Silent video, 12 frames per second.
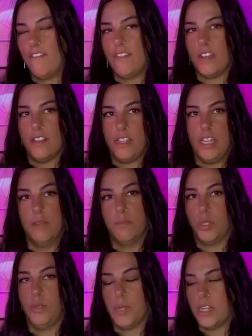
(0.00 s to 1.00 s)
have
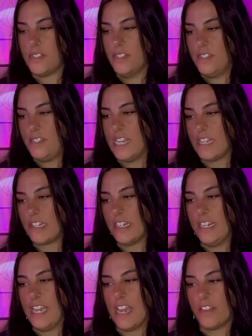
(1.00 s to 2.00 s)
the blue person's
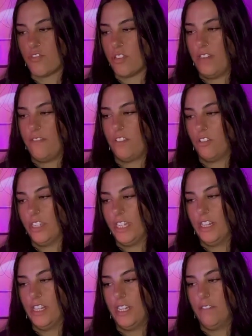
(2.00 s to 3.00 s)
destiny asteroid
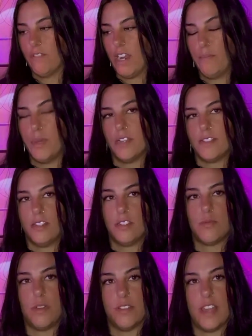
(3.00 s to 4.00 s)
falling in the red
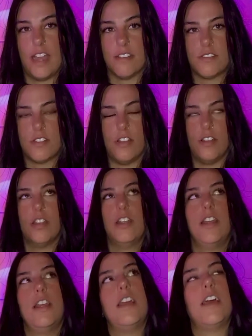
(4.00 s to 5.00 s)
person's 12th house.
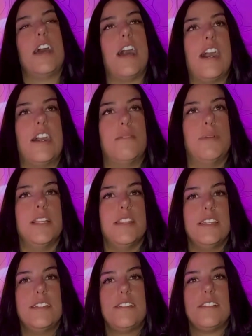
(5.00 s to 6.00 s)
So
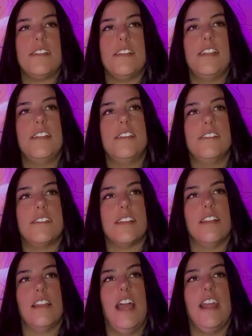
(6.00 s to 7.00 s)
this
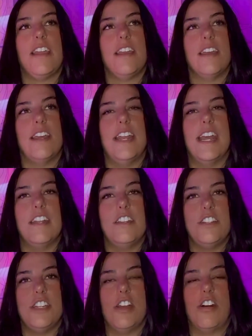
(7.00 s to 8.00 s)
is like an
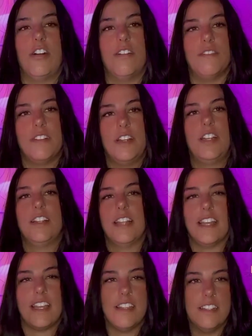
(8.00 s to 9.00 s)
energy of
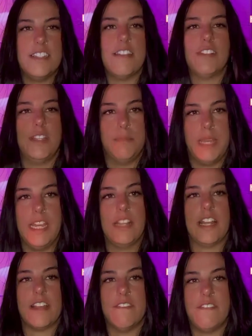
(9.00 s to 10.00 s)
like definitely
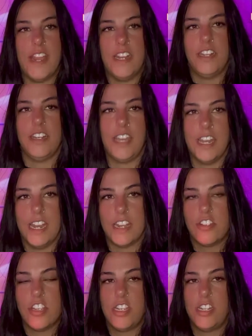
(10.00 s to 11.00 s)
being like a fated
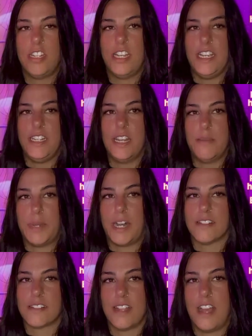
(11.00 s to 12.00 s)
connection in their
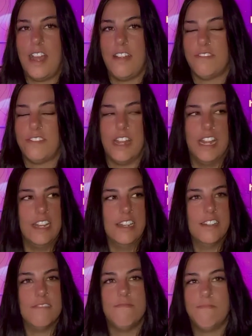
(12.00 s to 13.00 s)
past life
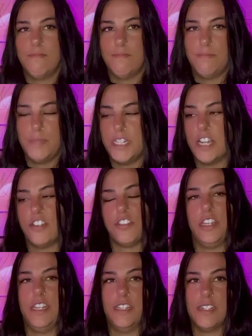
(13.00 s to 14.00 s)
and
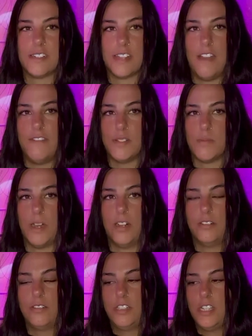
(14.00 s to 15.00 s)
potentially in this life as
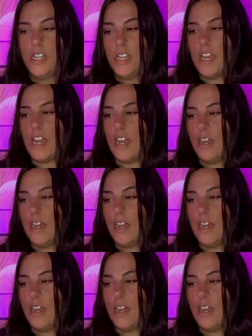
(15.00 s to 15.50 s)
well,